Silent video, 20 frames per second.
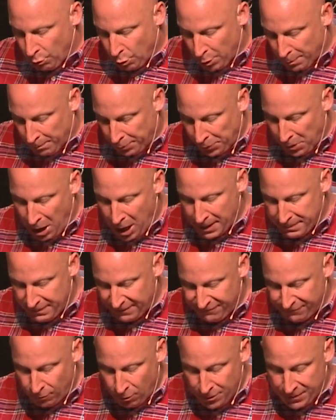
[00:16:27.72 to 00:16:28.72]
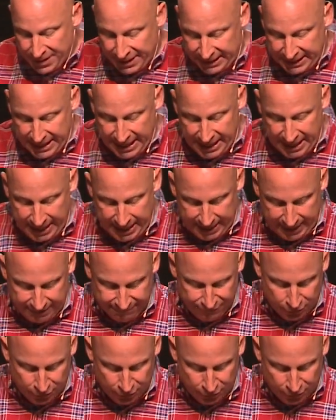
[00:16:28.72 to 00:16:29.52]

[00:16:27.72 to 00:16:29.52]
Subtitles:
were brought before the king.